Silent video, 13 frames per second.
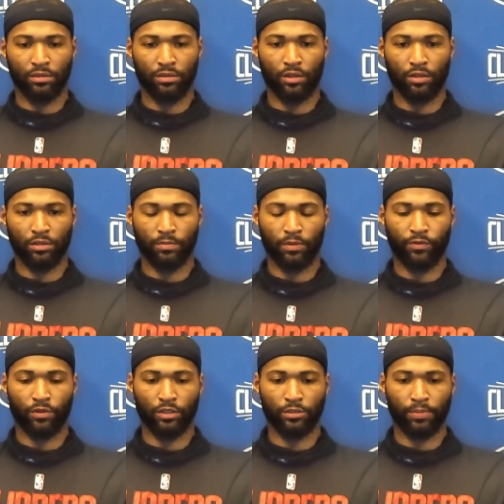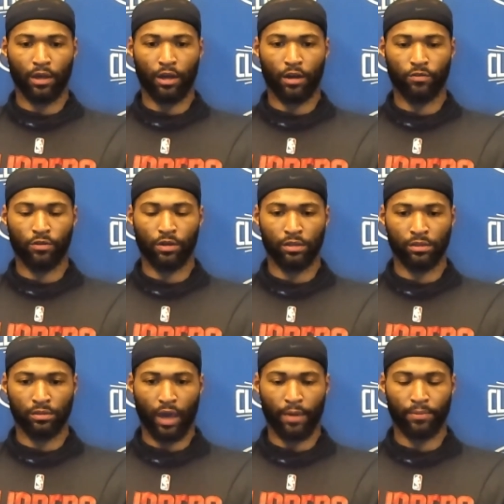playoff run
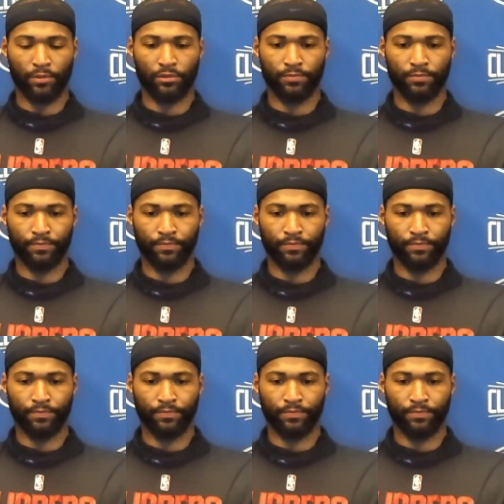happens.